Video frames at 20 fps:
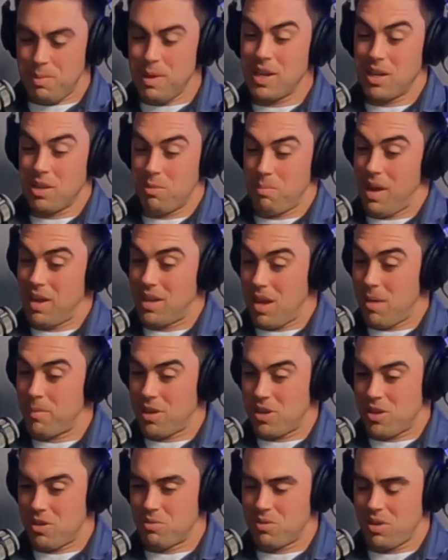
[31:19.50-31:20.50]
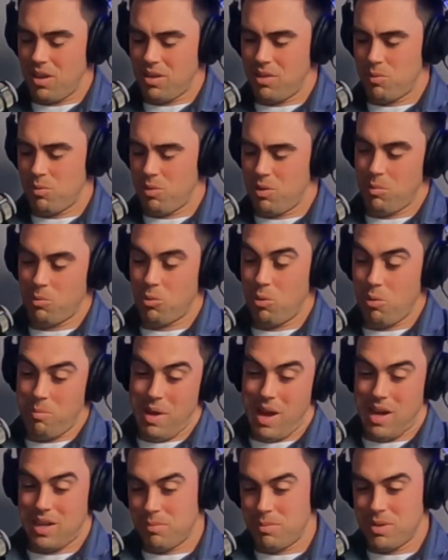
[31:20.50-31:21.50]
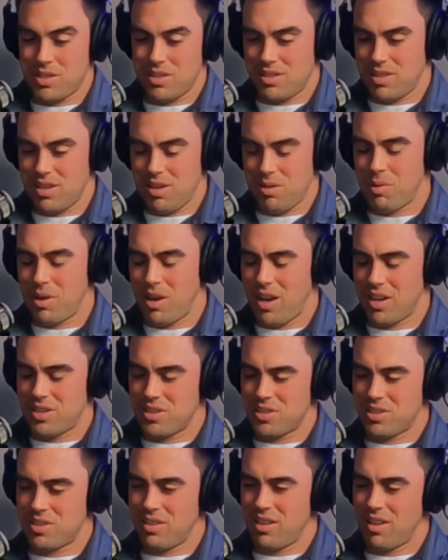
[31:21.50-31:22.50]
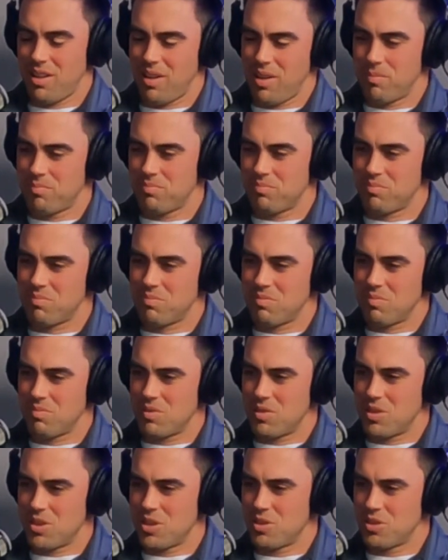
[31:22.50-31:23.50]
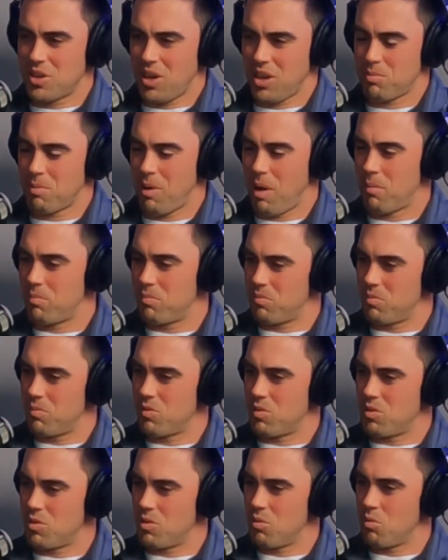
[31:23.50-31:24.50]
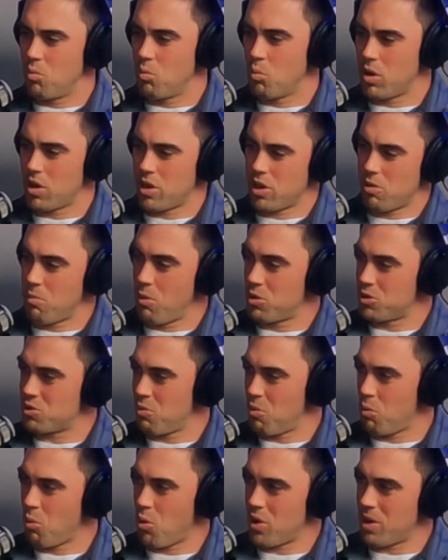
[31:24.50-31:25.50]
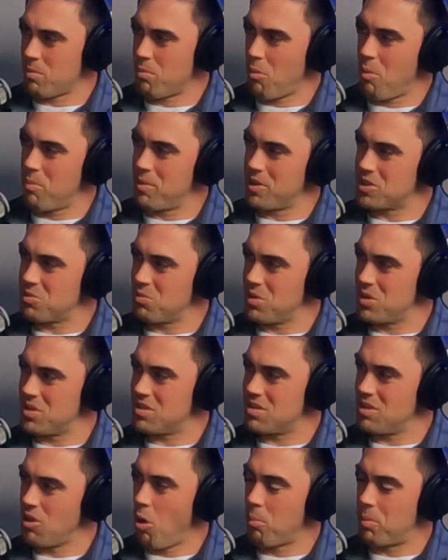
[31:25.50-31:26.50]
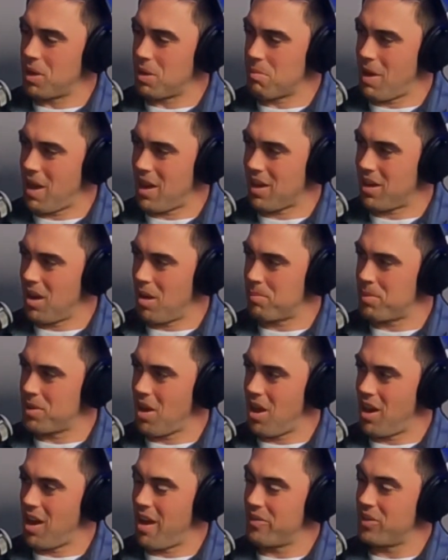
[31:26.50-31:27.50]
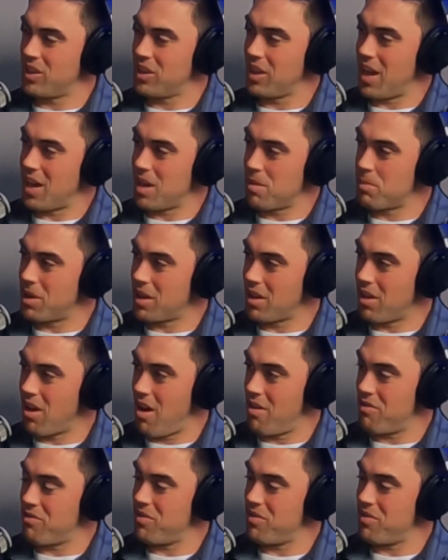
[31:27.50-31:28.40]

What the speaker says: of the pandemic, you talked, and I'm going back to business here, but I just, you talked about one of your most rewarding moments was opening back up and not having to lay anybody off.